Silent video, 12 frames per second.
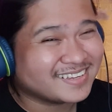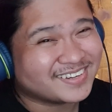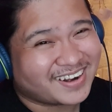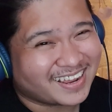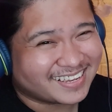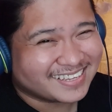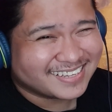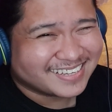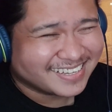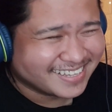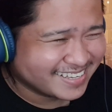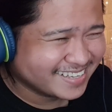Correct.
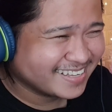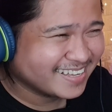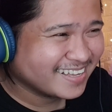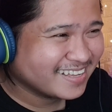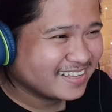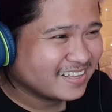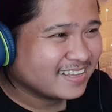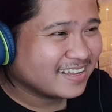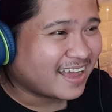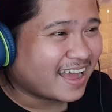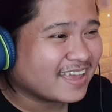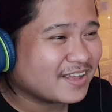
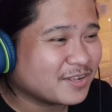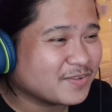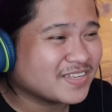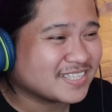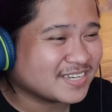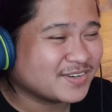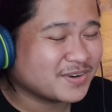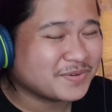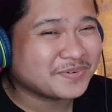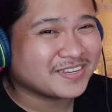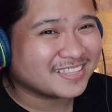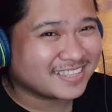I always agree
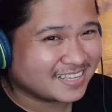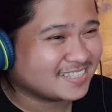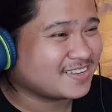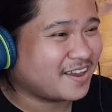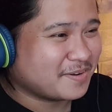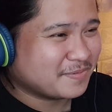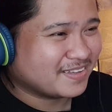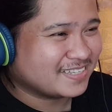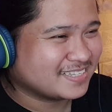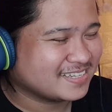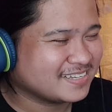with this comment.